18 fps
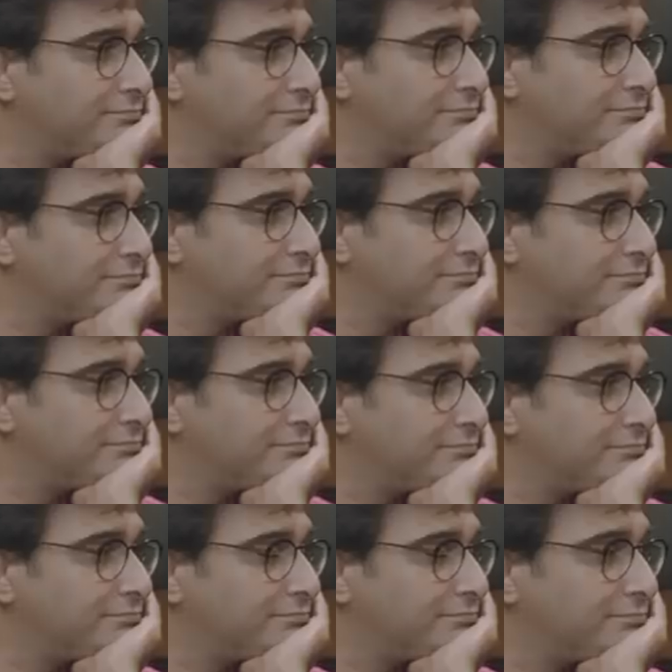
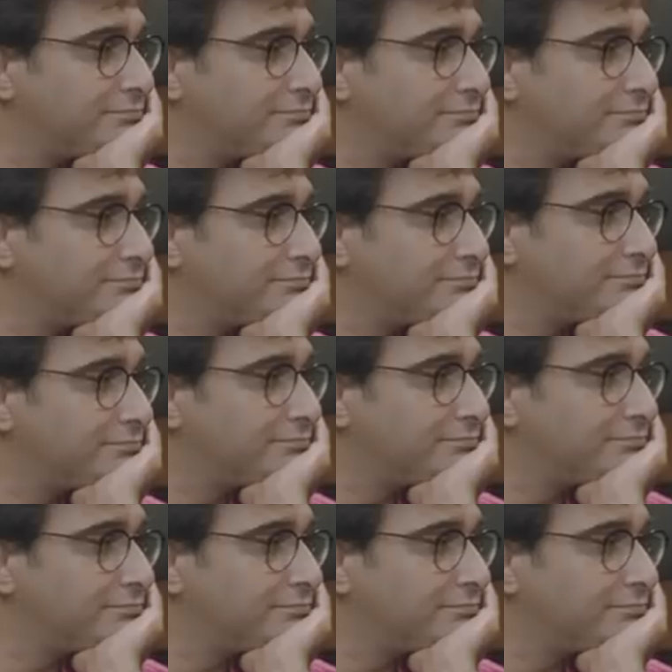
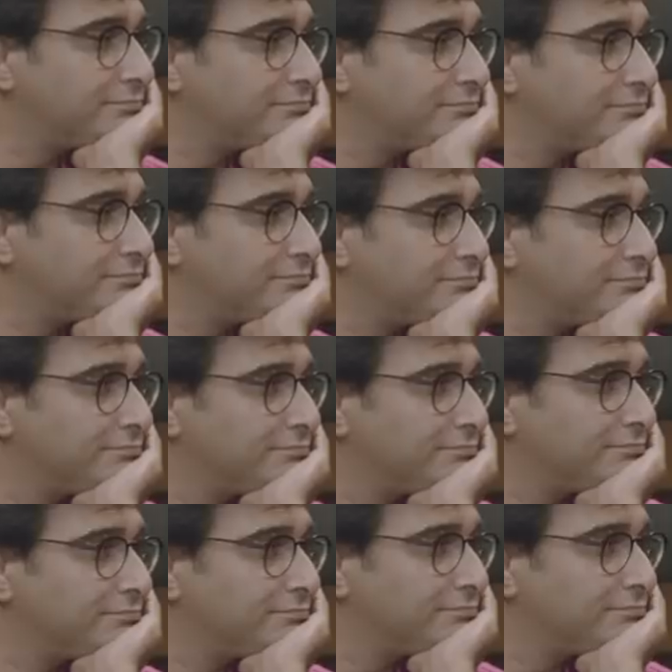
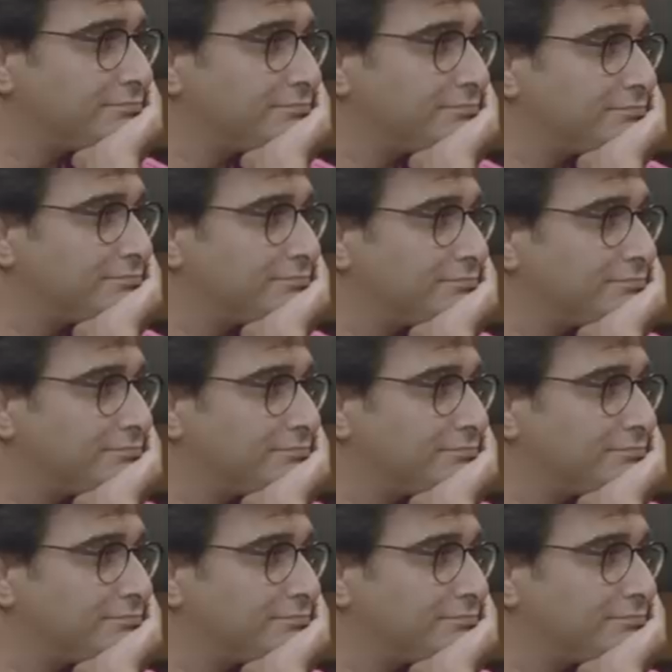[no speech]